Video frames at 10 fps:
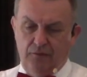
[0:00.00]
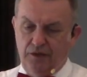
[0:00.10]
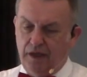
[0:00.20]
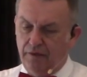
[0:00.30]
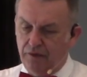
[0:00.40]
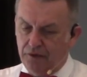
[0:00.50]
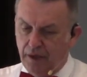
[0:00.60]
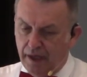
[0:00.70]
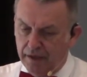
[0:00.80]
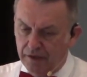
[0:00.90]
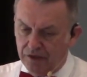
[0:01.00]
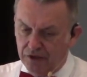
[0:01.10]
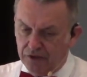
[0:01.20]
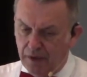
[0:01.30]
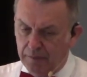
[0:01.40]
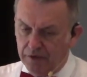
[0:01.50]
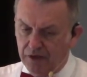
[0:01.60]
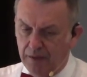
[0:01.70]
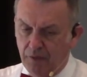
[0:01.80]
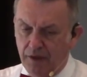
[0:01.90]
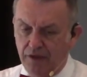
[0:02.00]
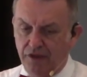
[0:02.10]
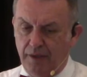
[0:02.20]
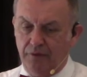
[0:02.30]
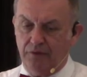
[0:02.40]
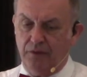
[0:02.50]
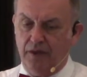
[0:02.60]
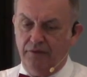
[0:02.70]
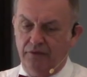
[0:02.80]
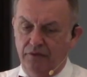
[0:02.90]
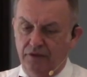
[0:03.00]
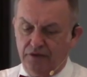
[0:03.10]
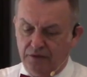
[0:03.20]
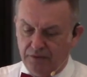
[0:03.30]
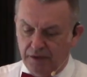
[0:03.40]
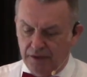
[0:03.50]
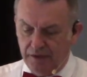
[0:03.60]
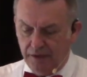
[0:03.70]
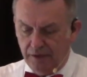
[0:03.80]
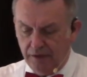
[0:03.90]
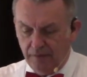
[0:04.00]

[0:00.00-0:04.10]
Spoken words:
We have the dragon is described the same way in chapter 12 and verse 3.